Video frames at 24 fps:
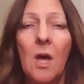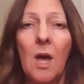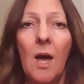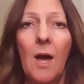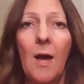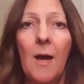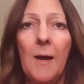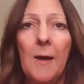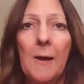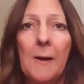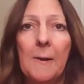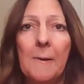
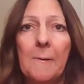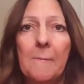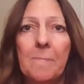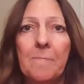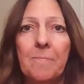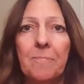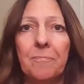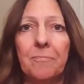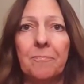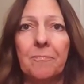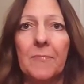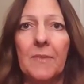
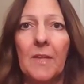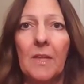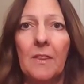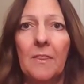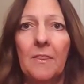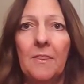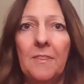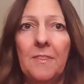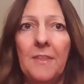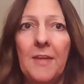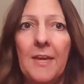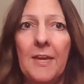There's
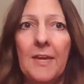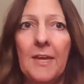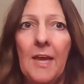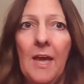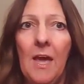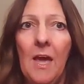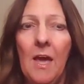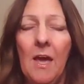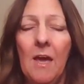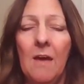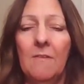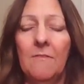
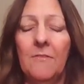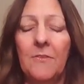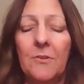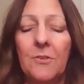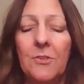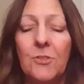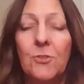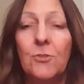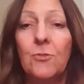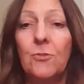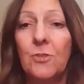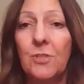
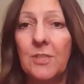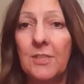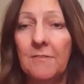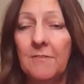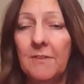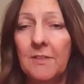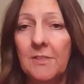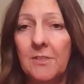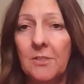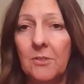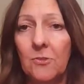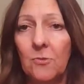2
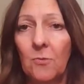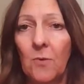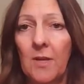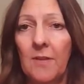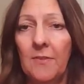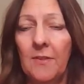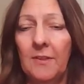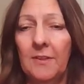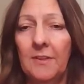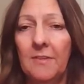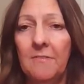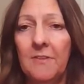TVs. There's one
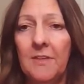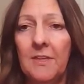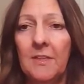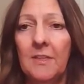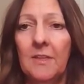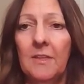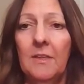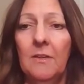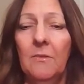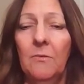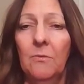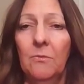in the
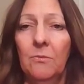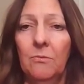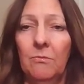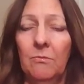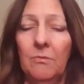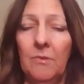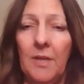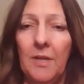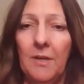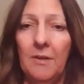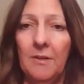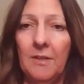living
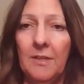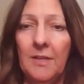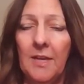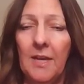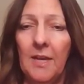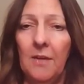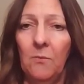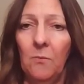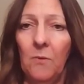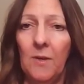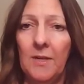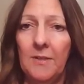area
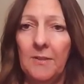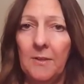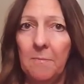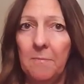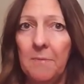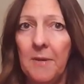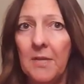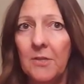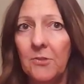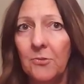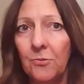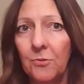and one in the
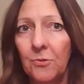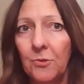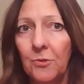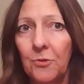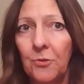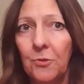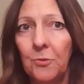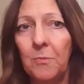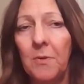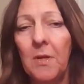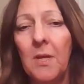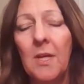
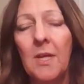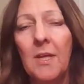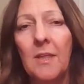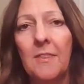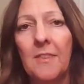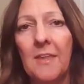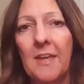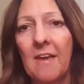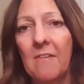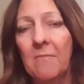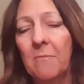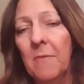bedroom.
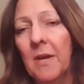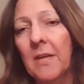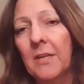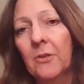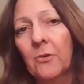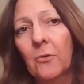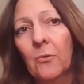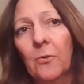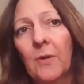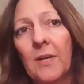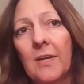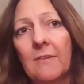They have
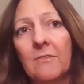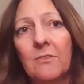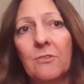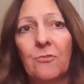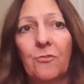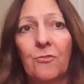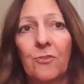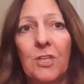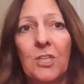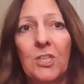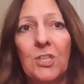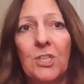microwaves,
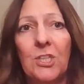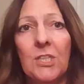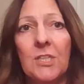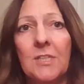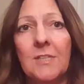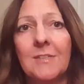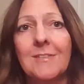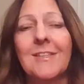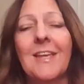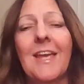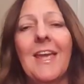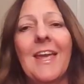
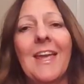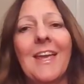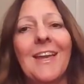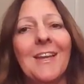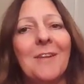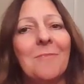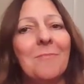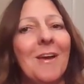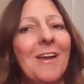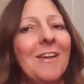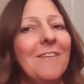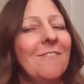fridges,
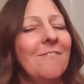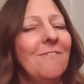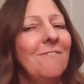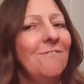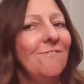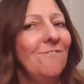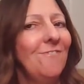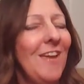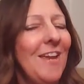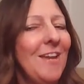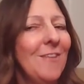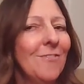and my
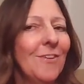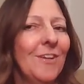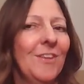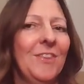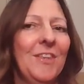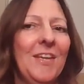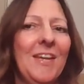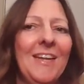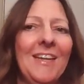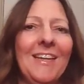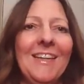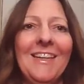favorite
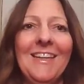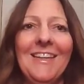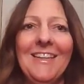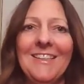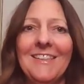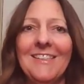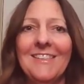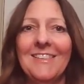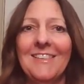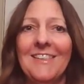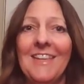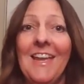thing
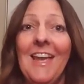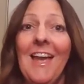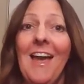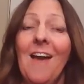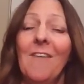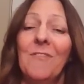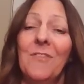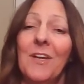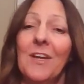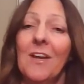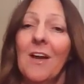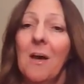is they
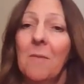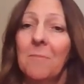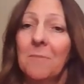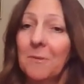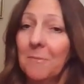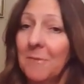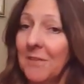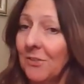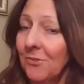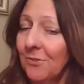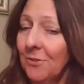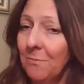have the
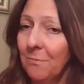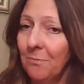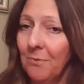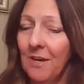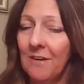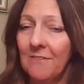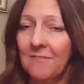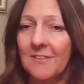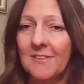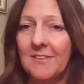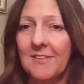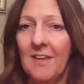complimentary
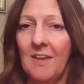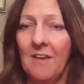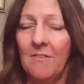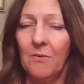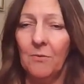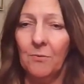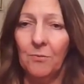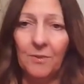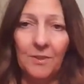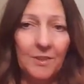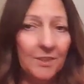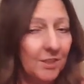breakfast. They have
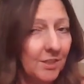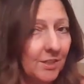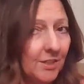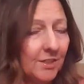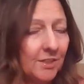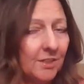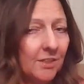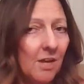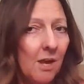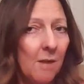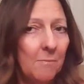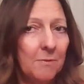a really
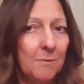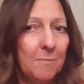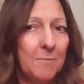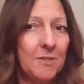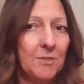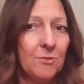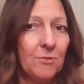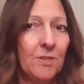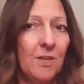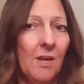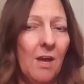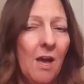good
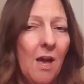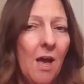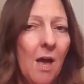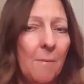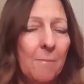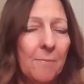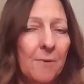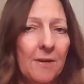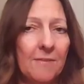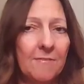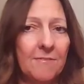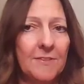complimentary
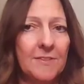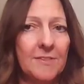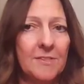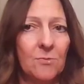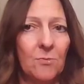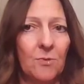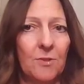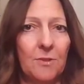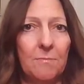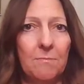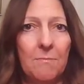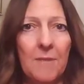hot
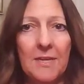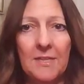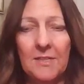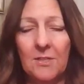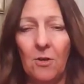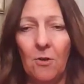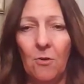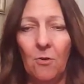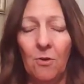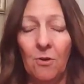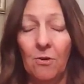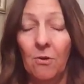breakfast with made
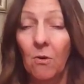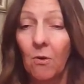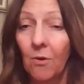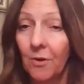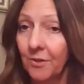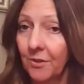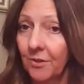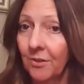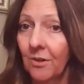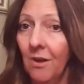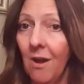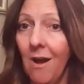to
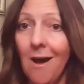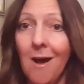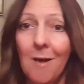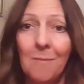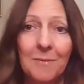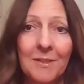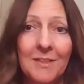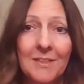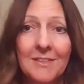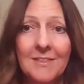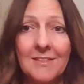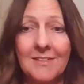order
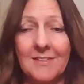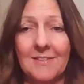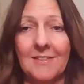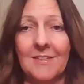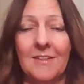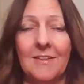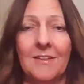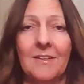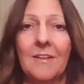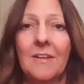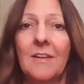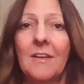omelets
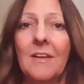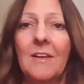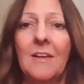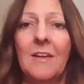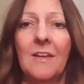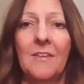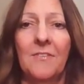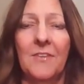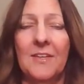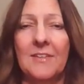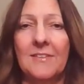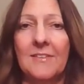and
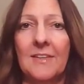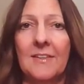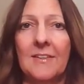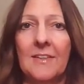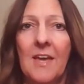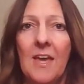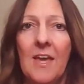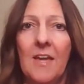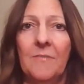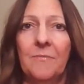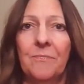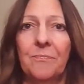things like
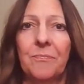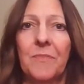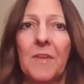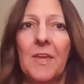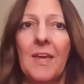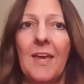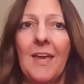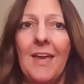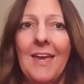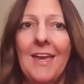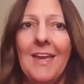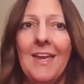that,
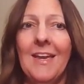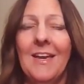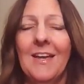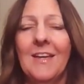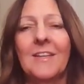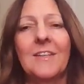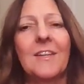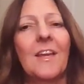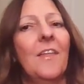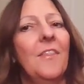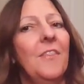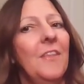
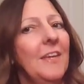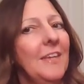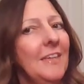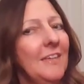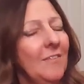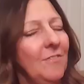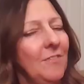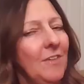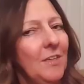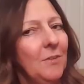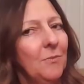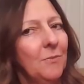and the
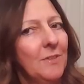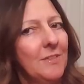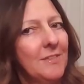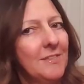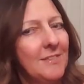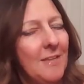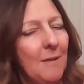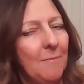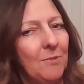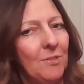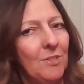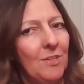evening
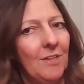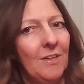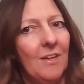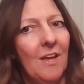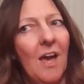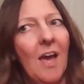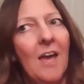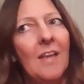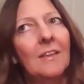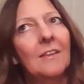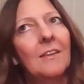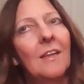reception.
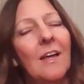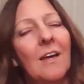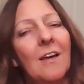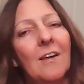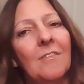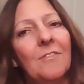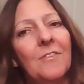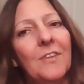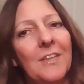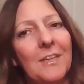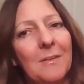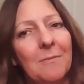I
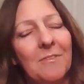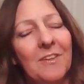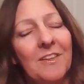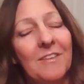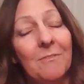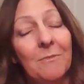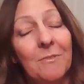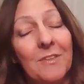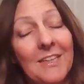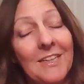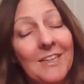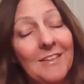love
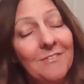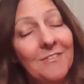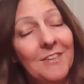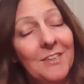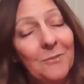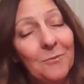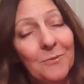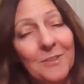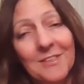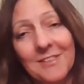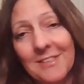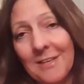the
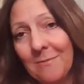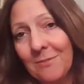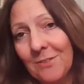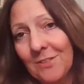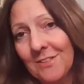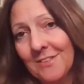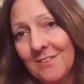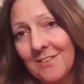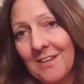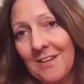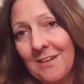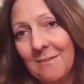evening
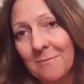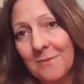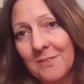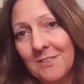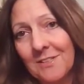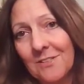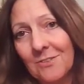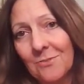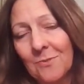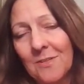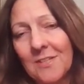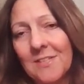receptions at
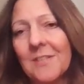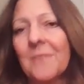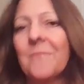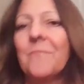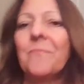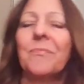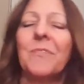Embassy Suites.